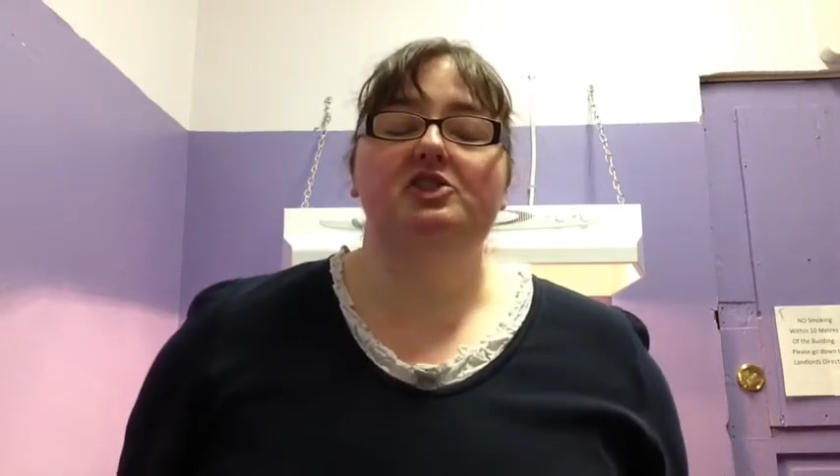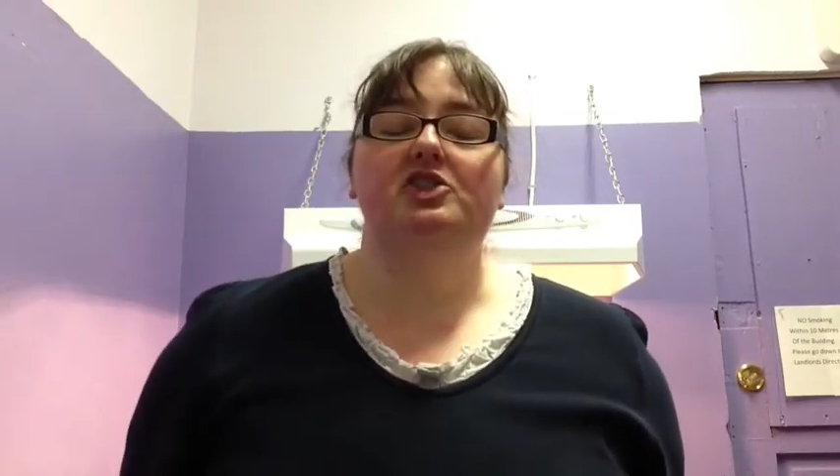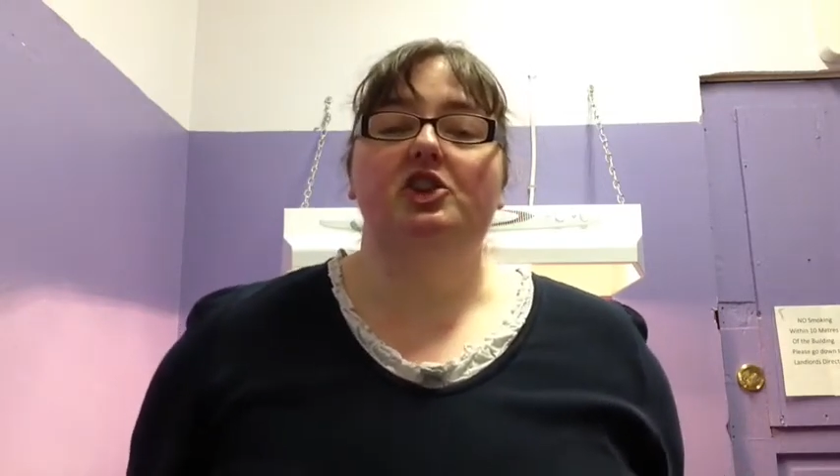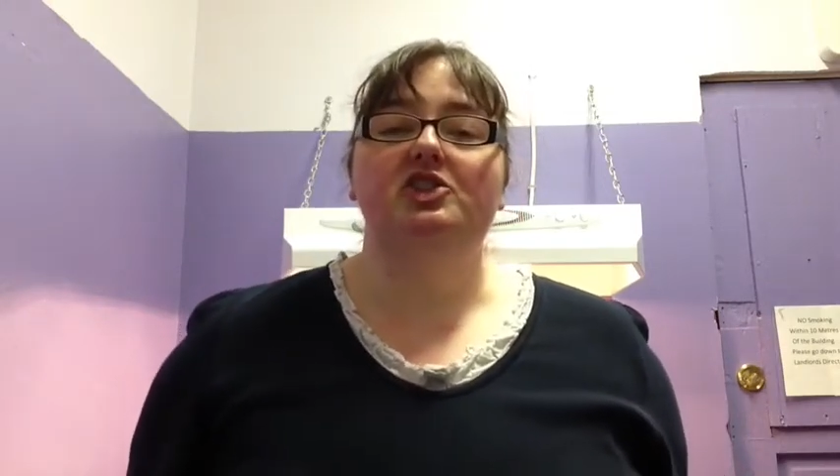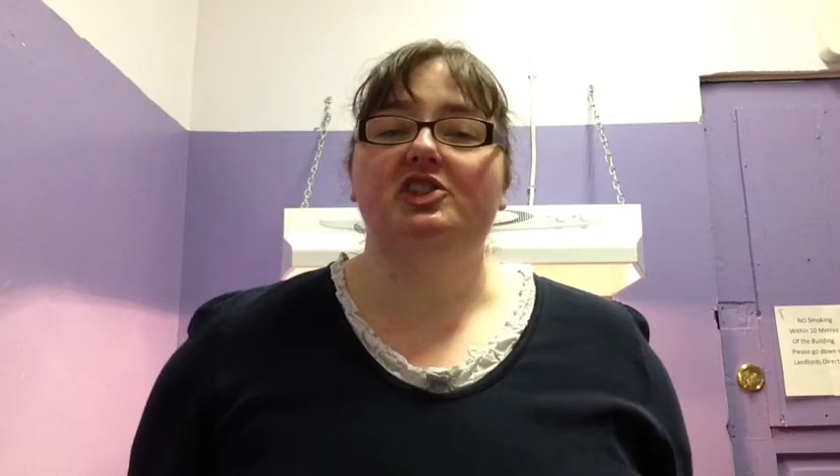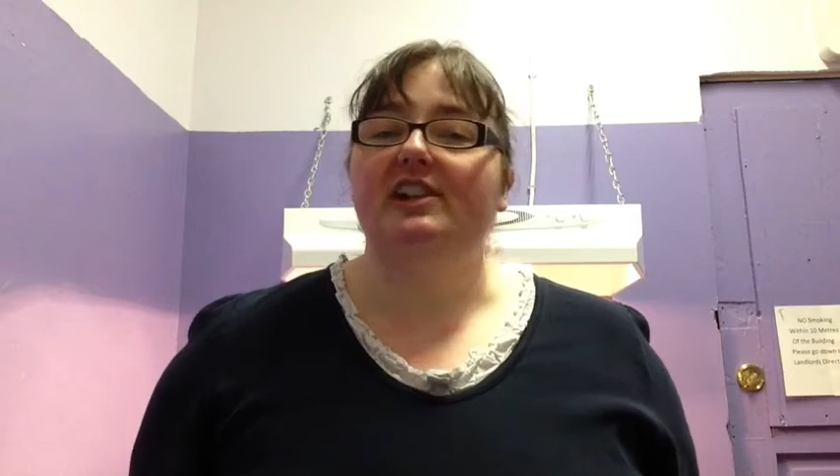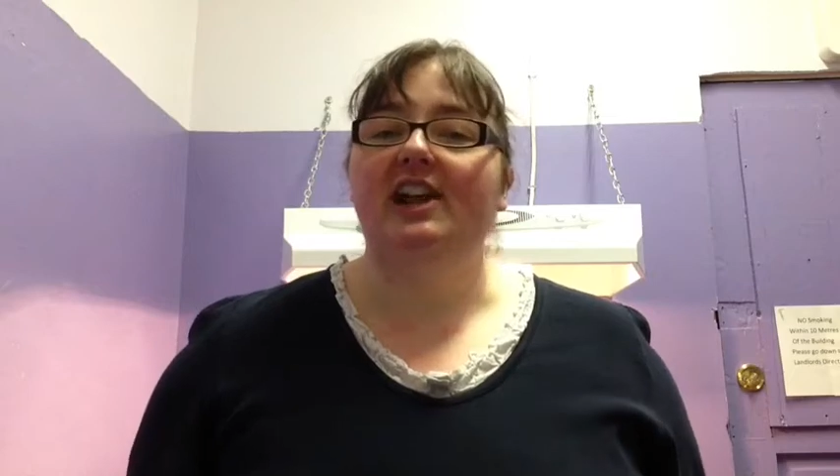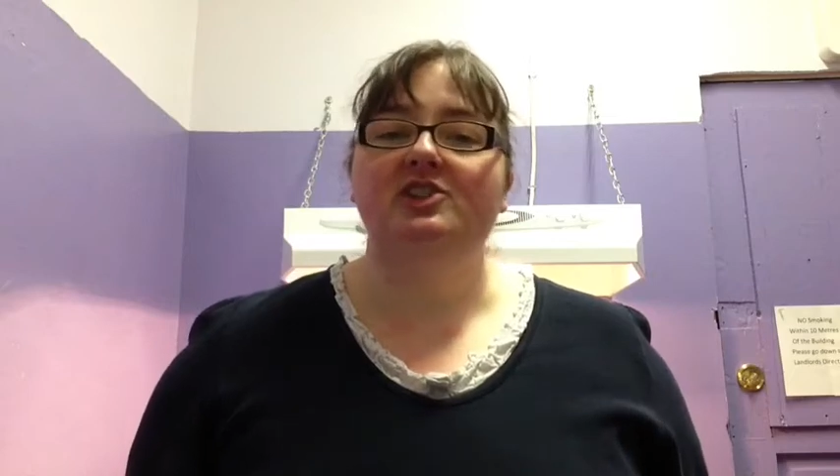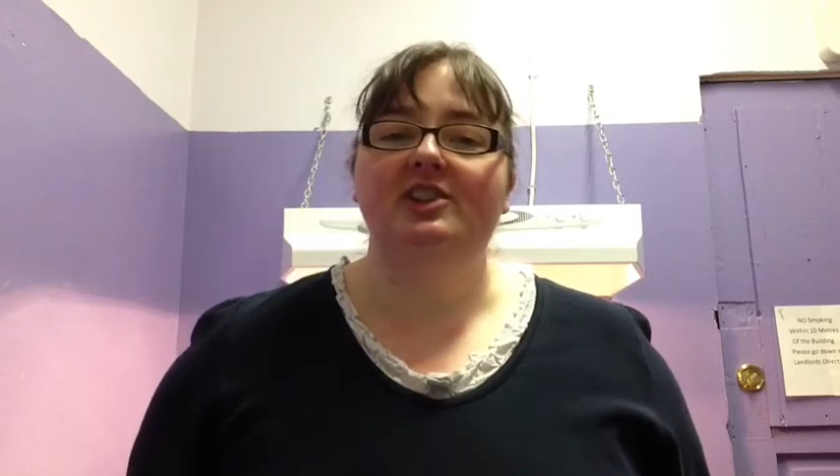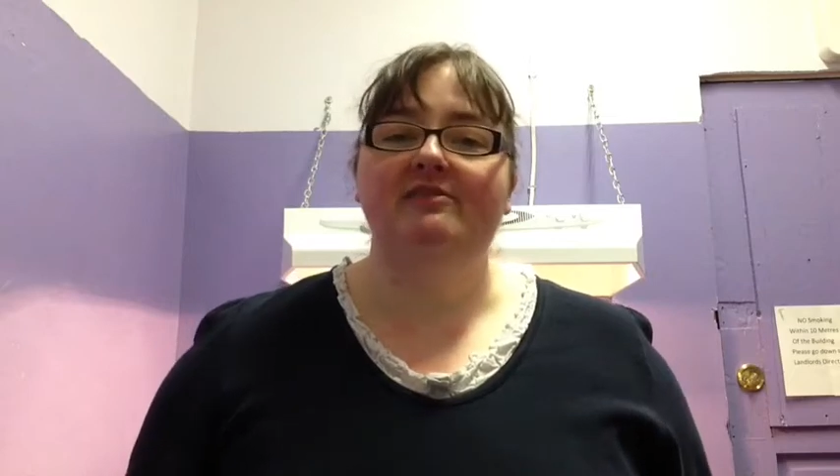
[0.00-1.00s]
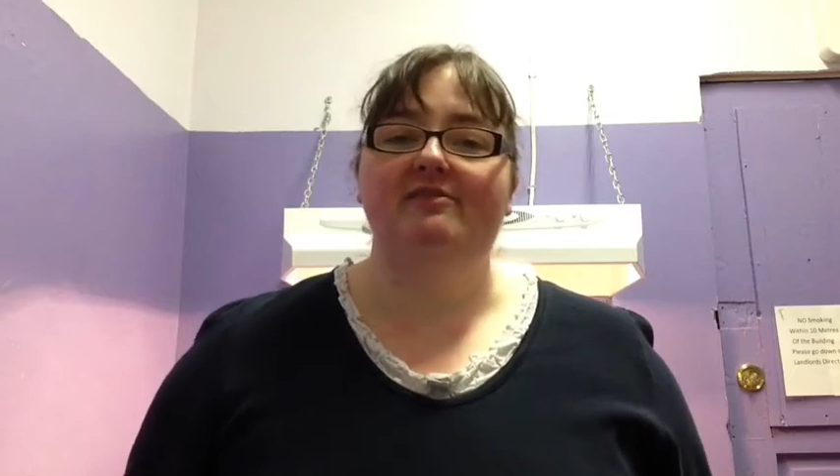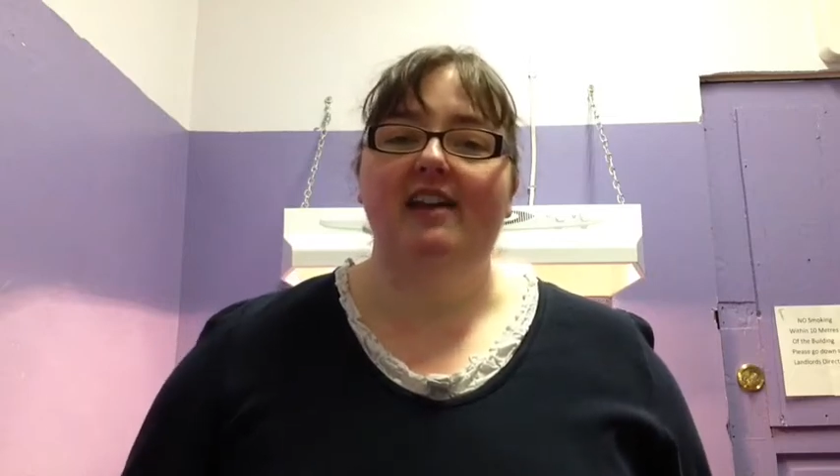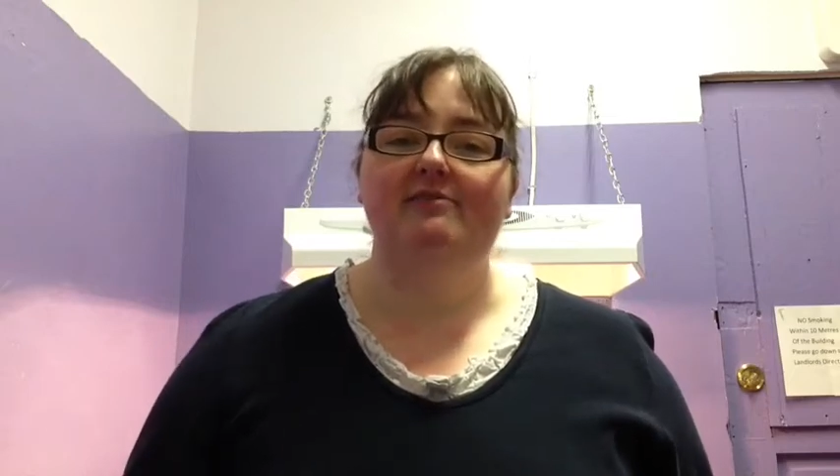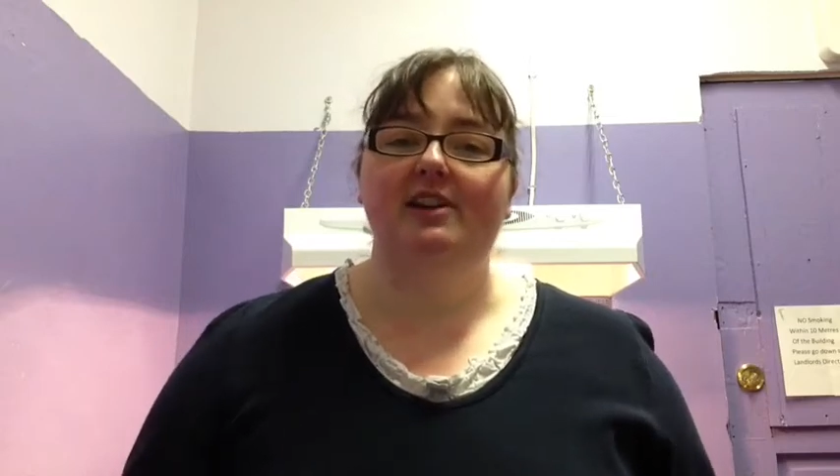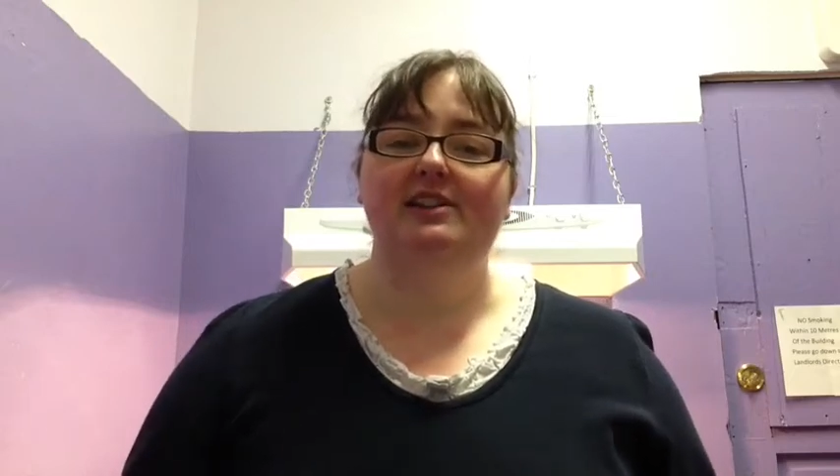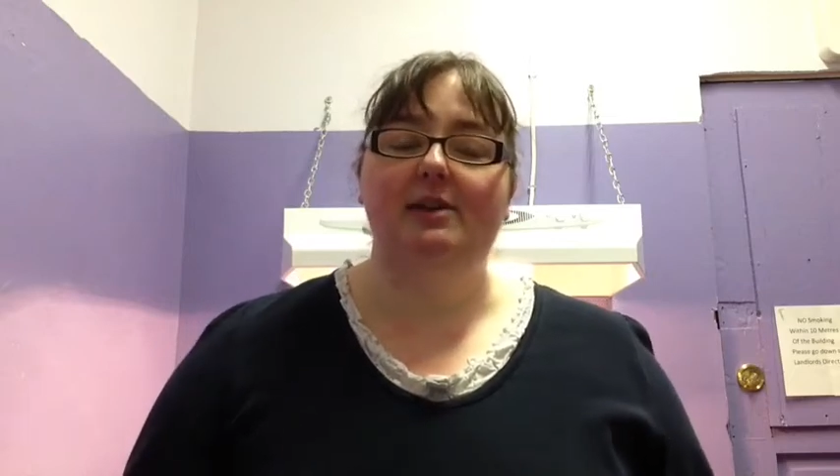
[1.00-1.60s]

church luncheon favorite,